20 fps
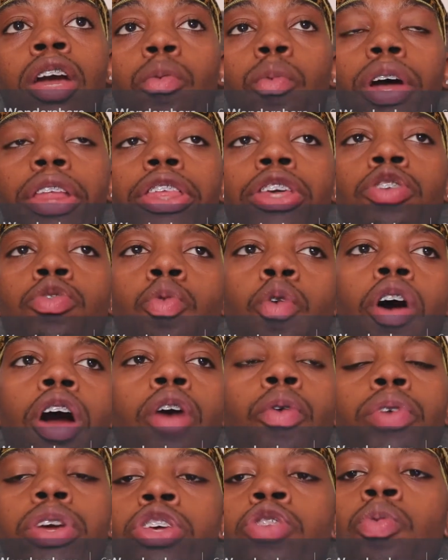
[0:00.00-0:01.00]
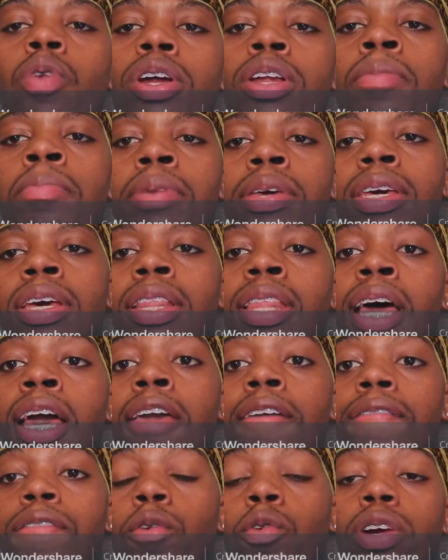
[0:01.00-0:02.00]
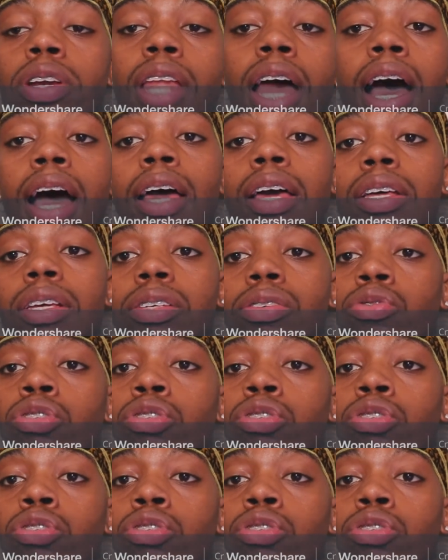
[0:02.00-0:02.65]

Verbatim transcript: whether you are where you wanna be in life or not,